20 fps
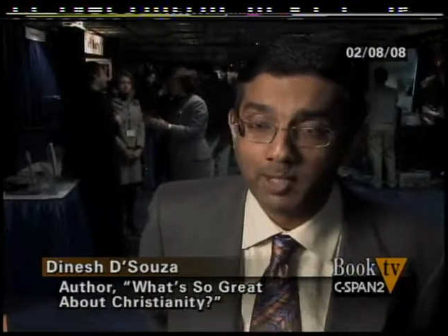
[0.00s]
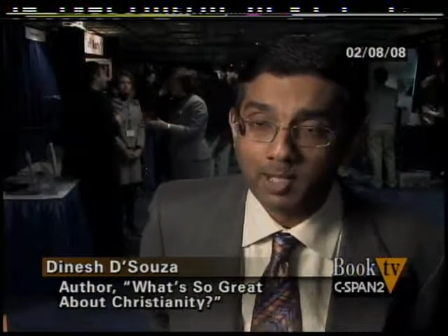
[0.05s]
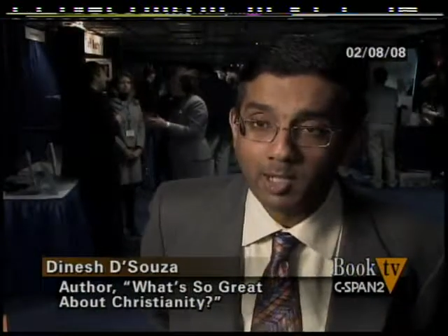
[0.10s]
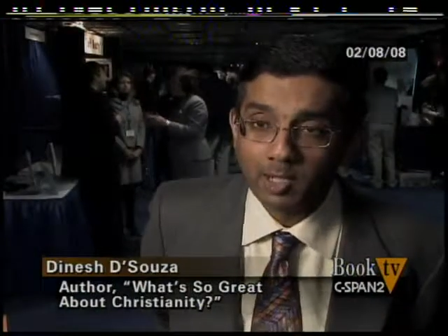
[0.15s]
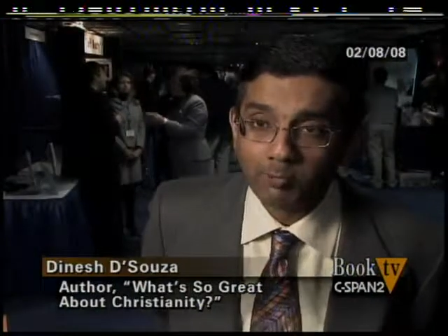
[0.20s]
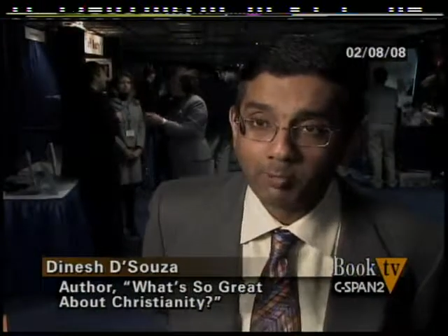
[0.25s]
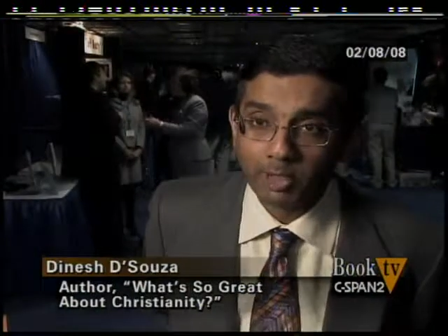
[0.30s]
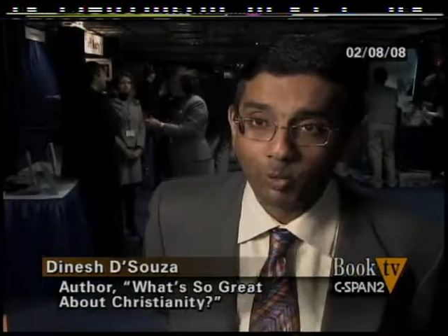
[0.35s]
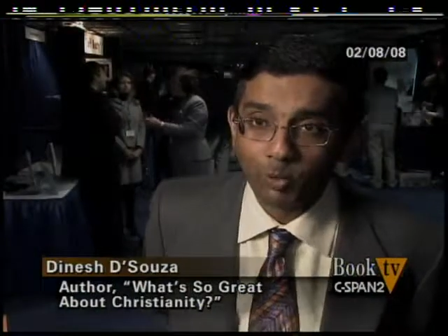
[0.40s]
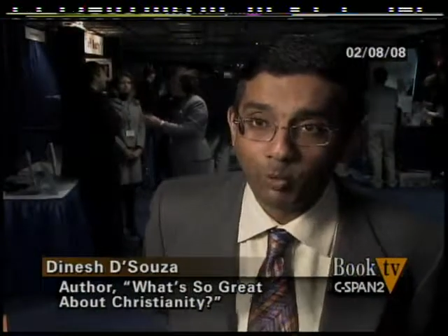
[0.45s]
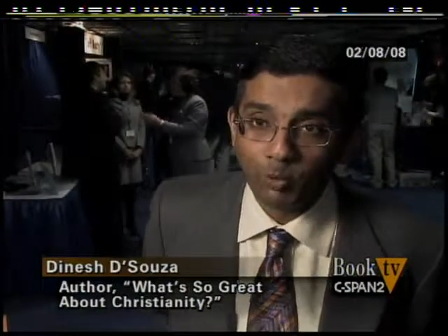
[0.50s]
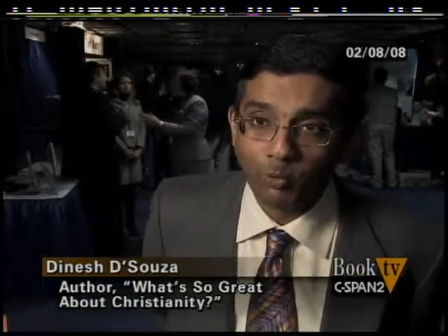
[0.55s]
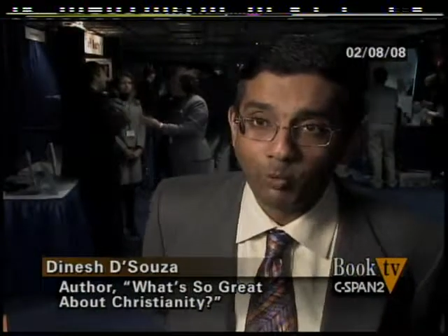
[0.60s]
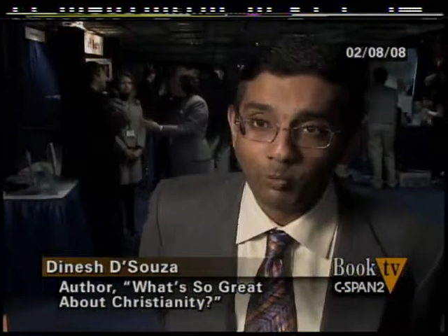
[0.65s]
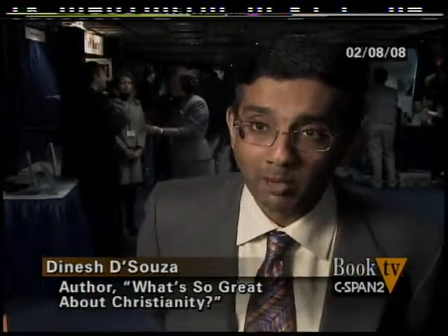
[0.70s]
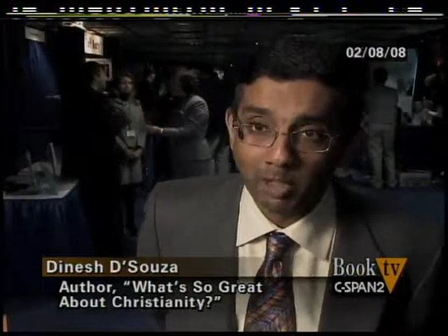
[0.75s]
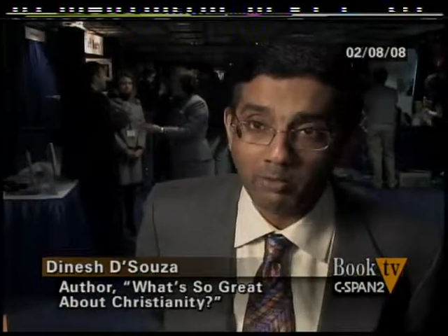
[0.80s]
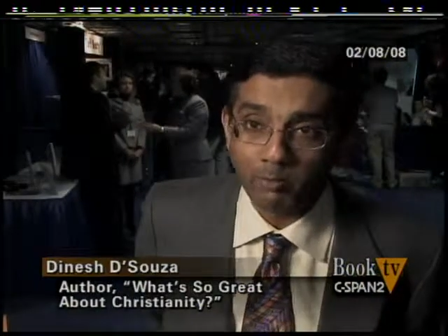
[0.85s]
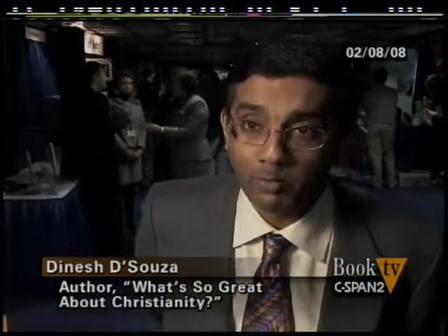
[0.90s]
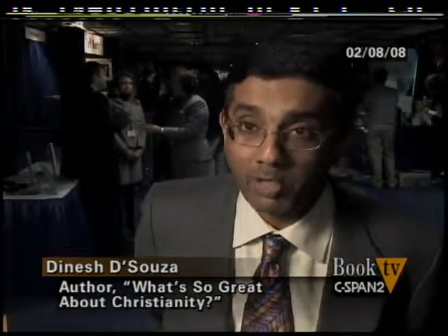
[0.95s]
But
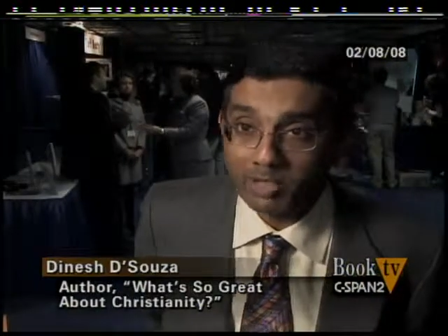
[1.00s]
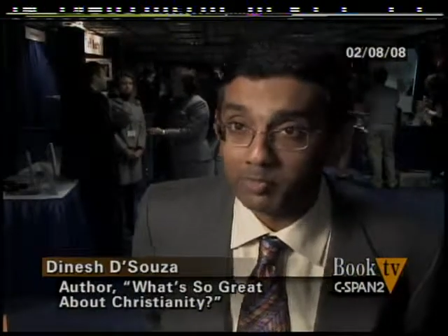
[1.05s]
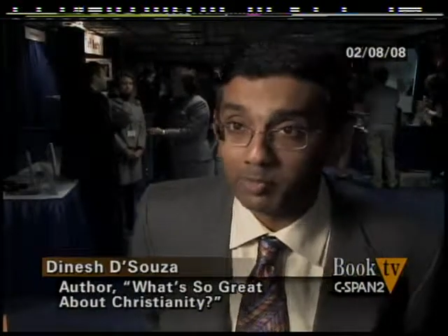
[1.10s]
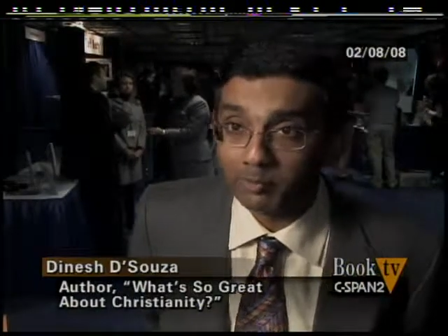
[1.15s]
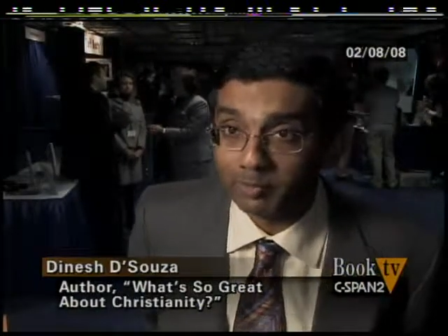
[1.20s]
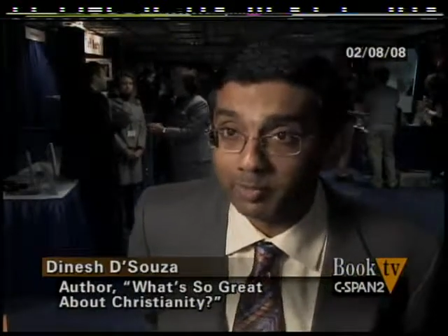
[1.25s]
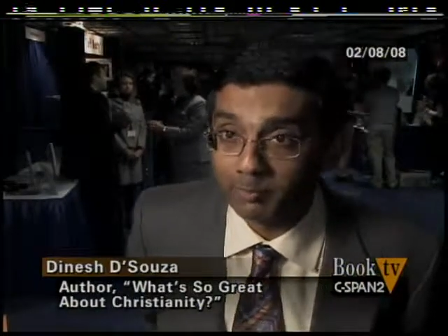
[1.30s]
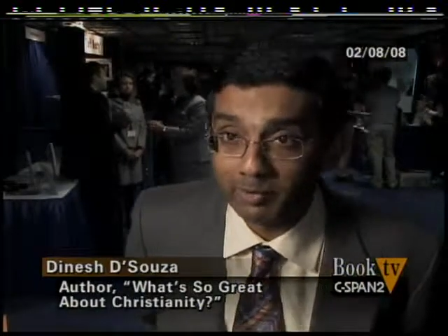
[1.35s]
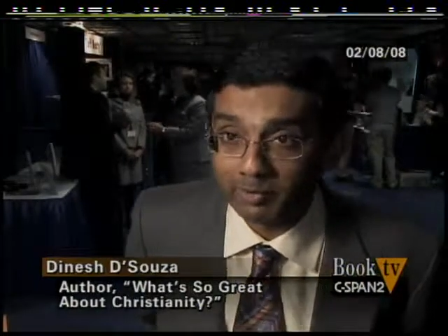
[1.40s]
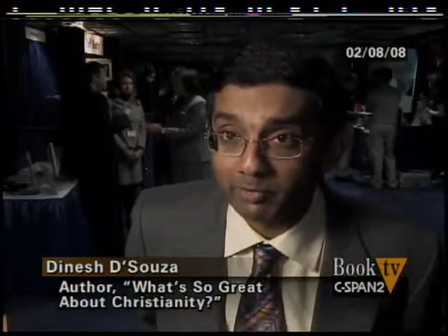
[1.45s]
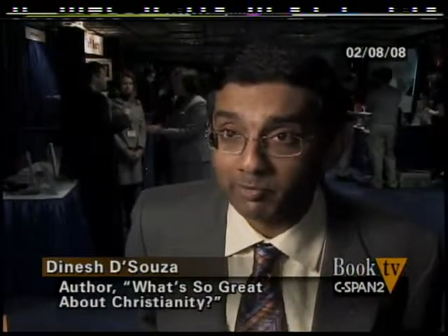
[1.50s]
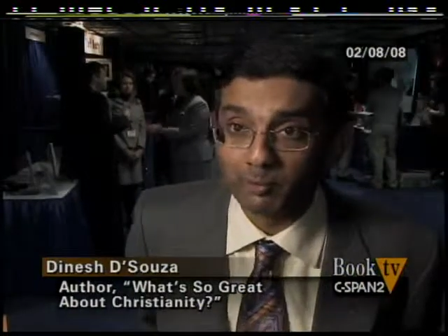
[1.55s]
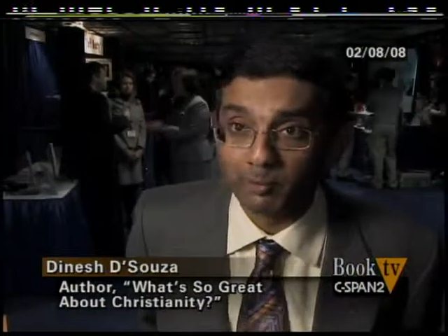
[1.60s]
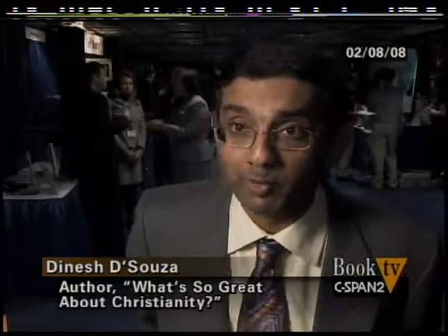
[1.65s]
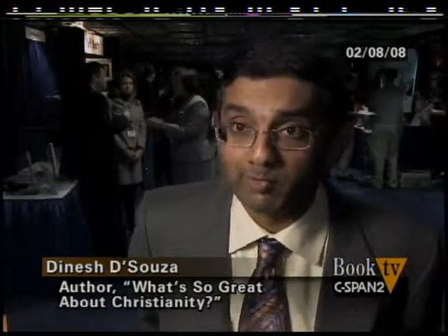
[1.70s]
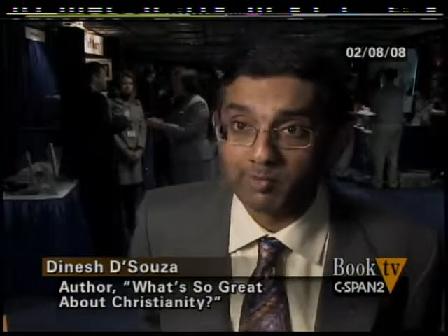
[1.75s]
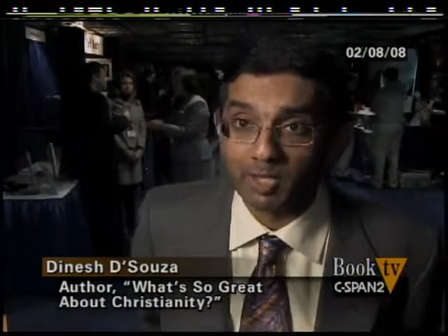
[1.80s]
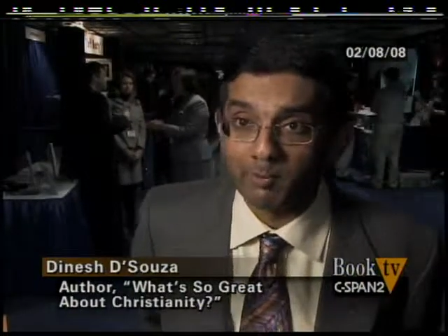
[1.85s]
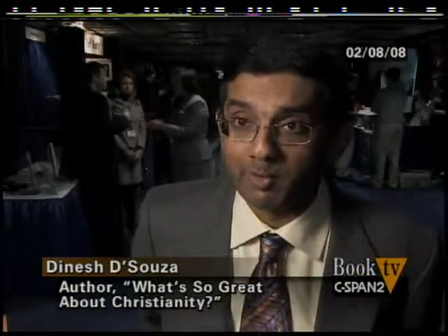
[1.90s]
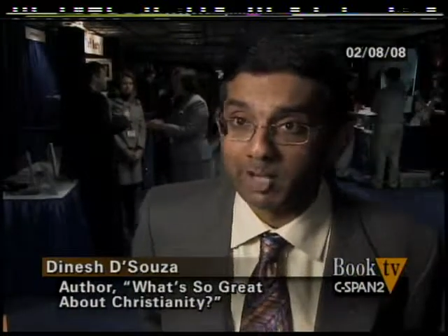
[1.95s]
what reasonable person
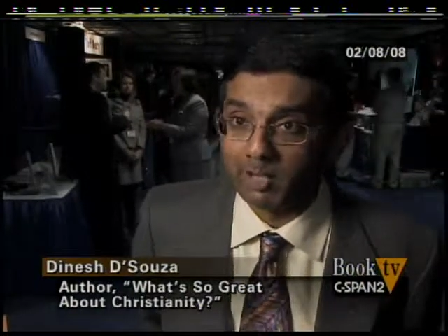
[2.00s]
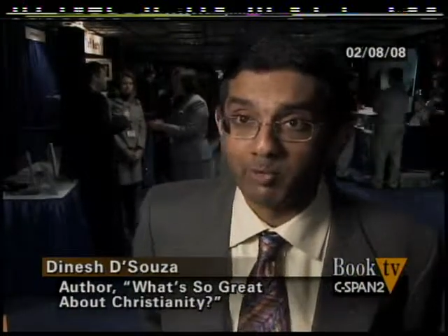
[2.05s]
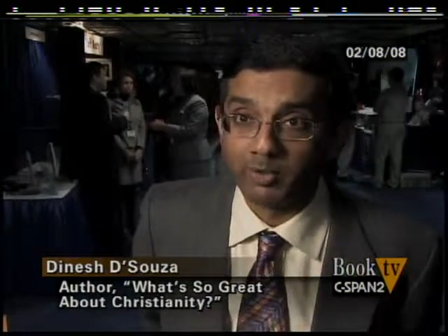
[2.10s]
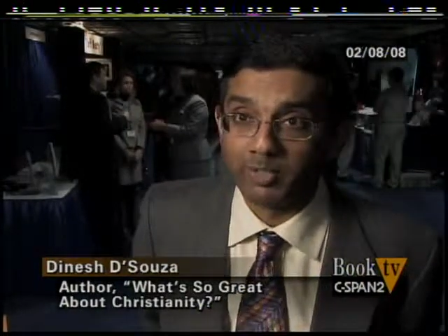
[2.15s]
would say we have